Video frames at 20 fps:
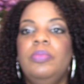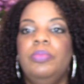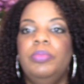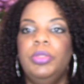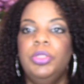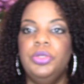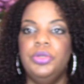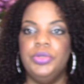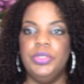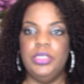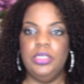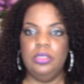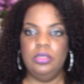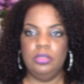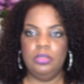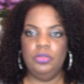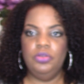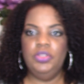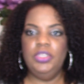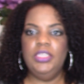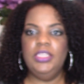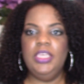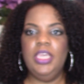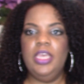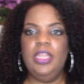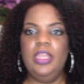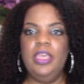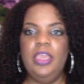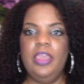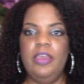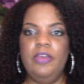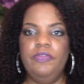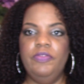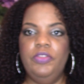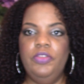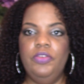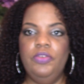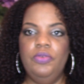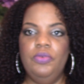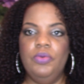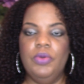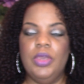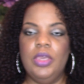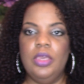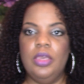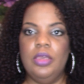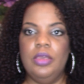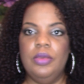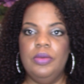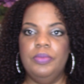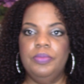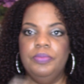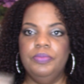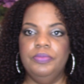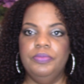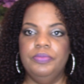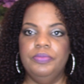blurry. You just kind of have to